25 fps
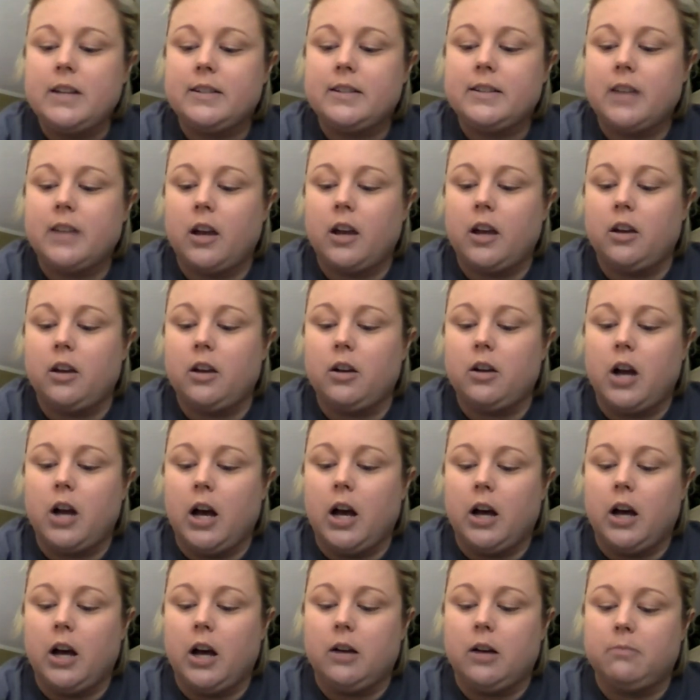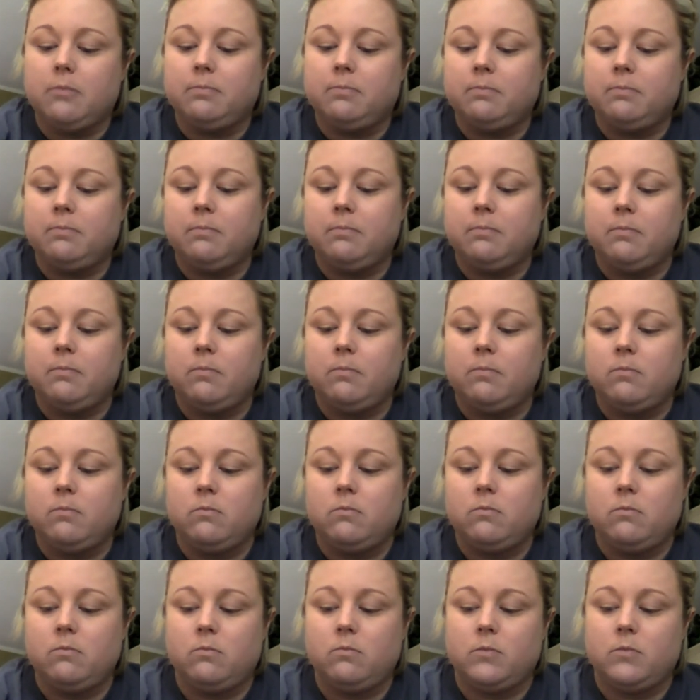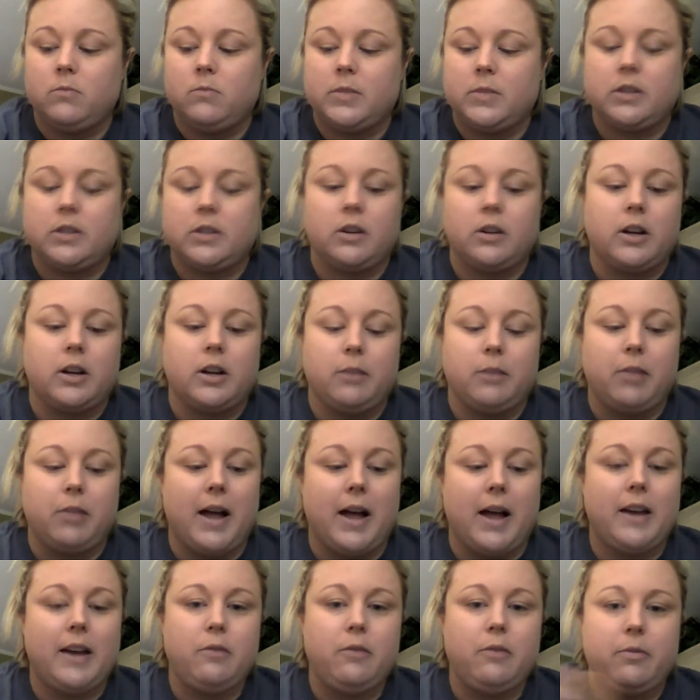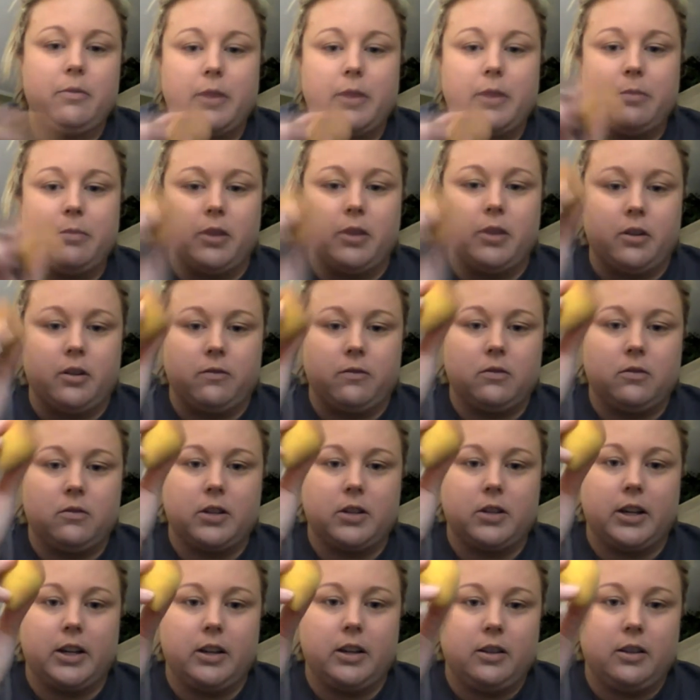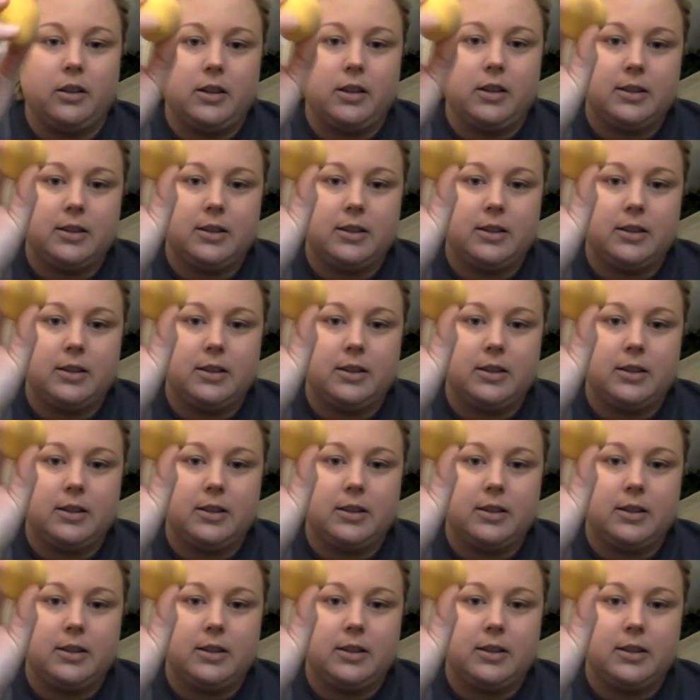so I applied it with my Blenderful again.